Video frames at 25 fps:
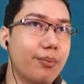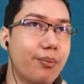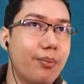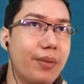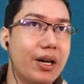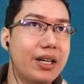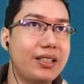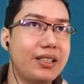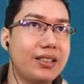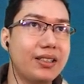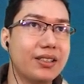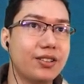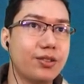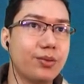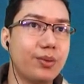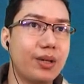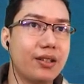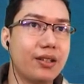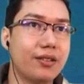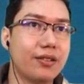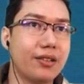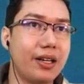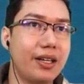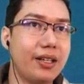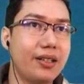money as
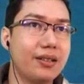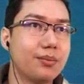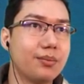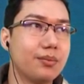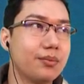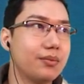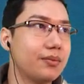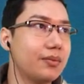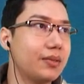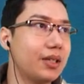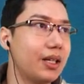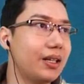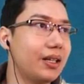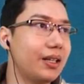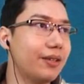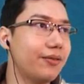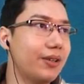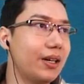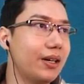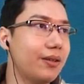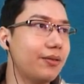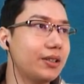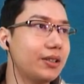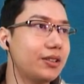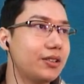well, right? Like
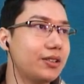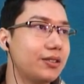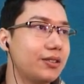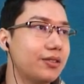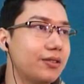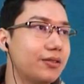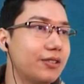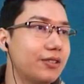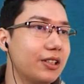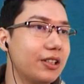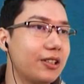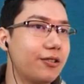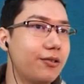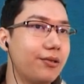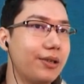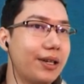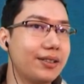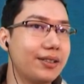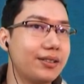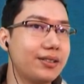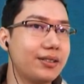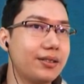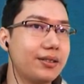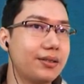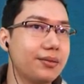if I were to
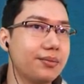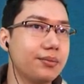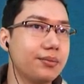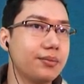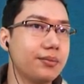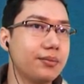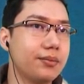request